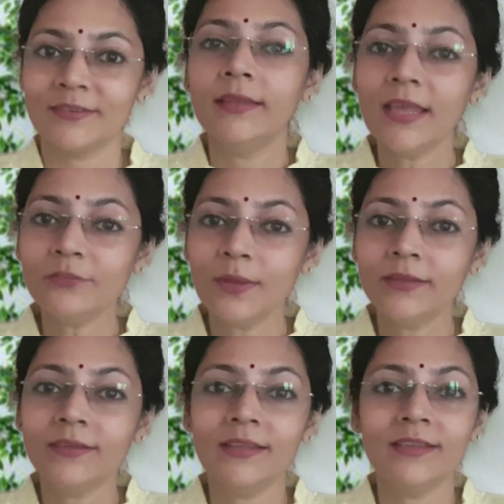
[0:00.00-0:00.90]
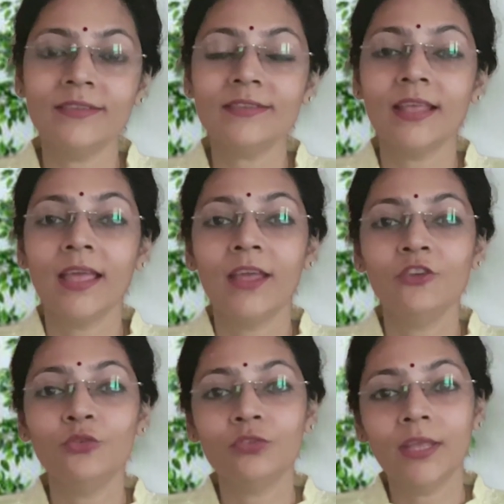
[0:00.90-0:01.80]
Next method is
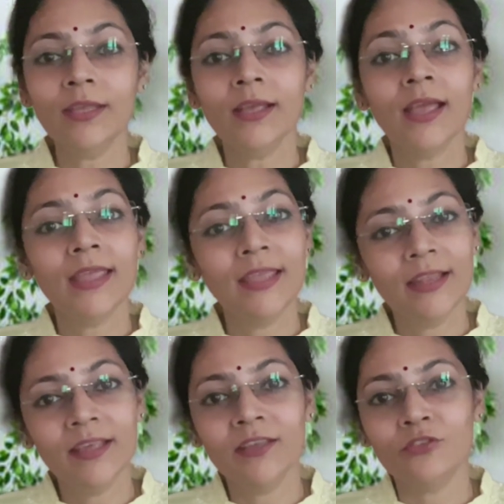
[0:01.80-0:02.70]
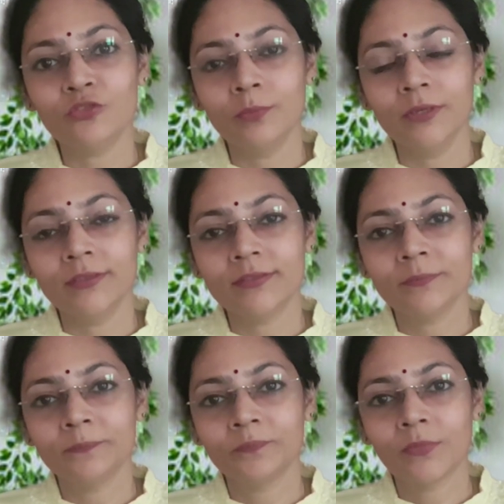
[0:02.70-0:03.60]
using healing instruments.
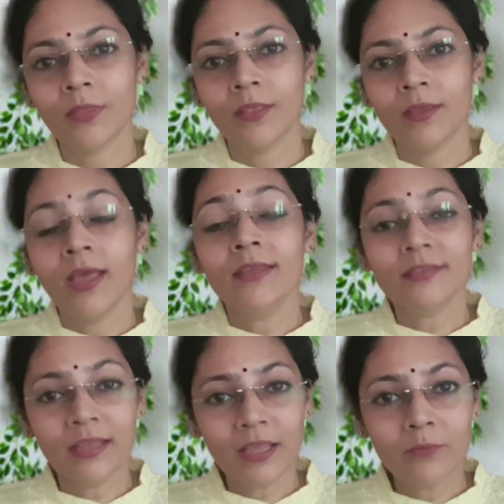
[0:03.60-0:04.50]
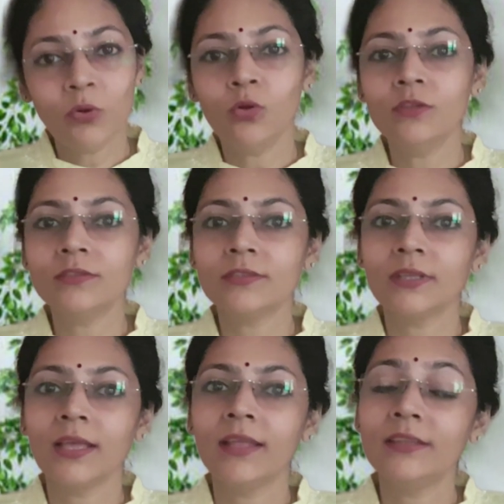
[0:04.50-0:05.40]
Singing bowls,
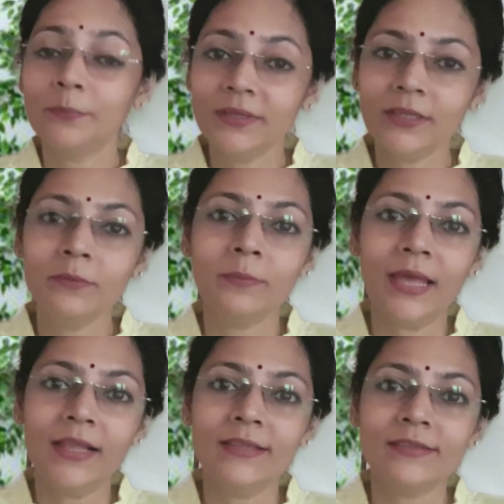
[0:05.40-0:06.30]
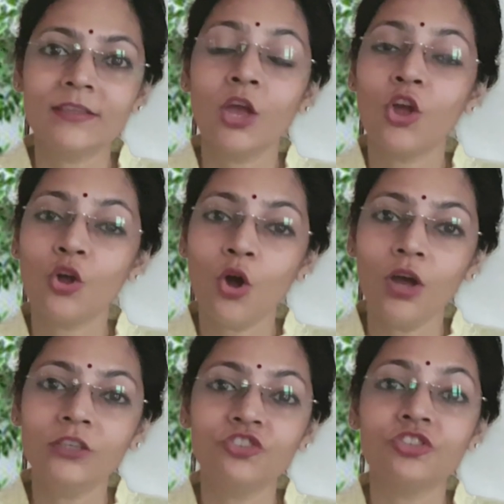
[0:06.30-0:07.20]
Tibetan bells,
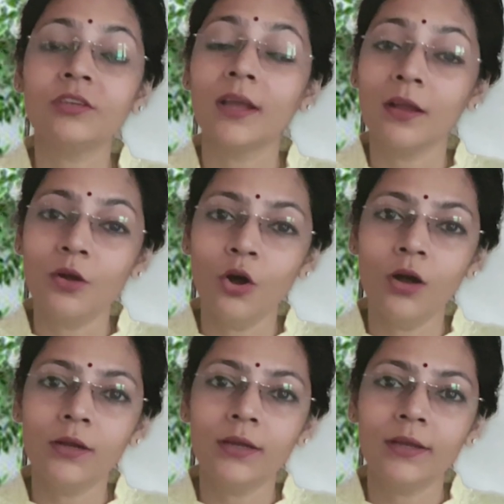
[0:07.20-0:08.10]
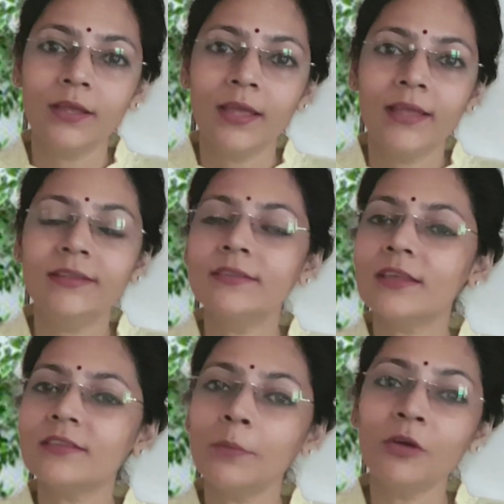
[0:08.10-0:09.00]
conch, gong. These are
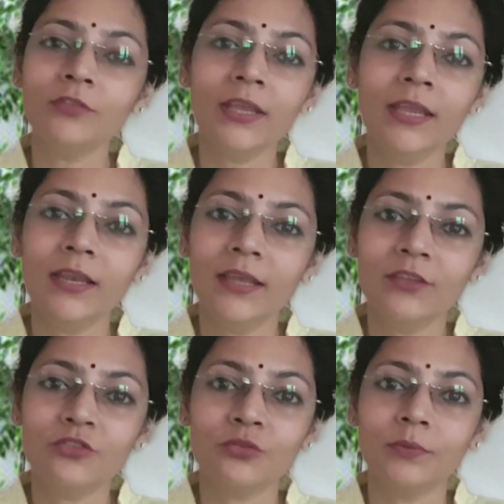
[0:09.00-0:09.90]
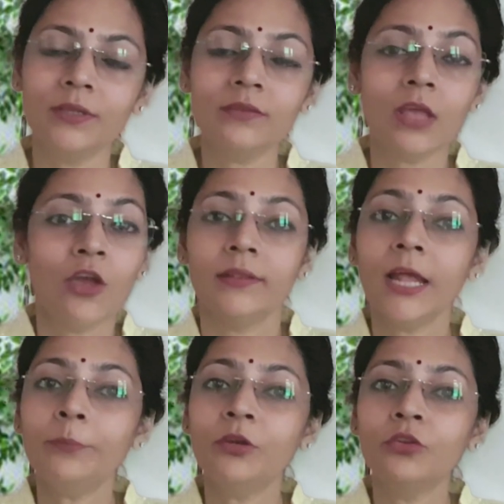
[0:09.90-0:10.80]
some of the healing instruments
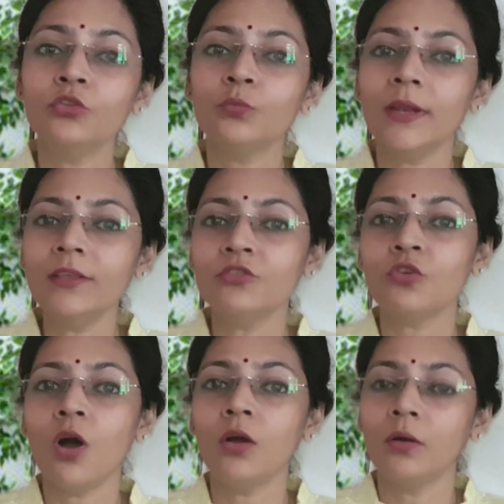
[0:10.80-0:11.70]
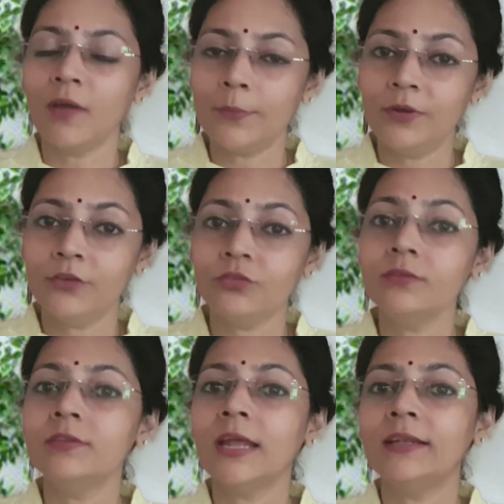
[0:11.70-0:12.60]
that produce very strong vibrations
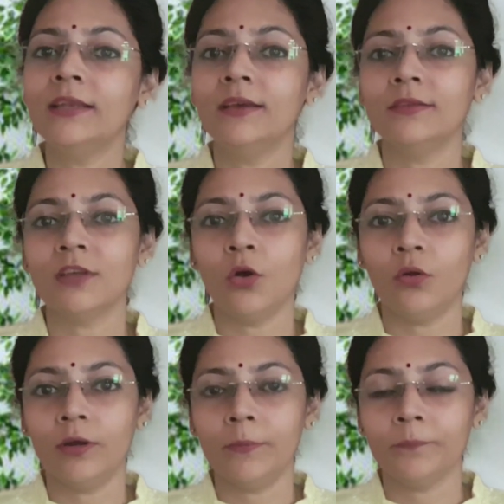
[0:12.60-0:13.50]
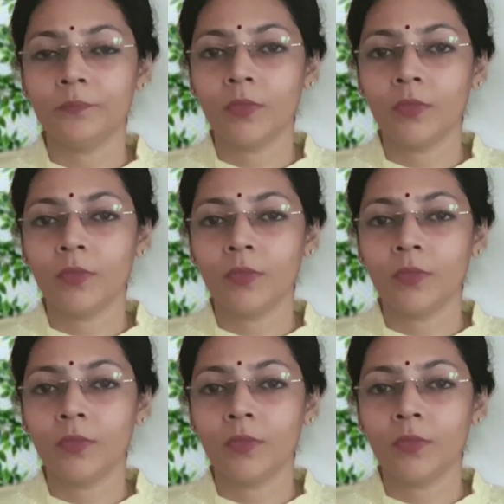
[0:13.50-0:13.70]
that clears our aura.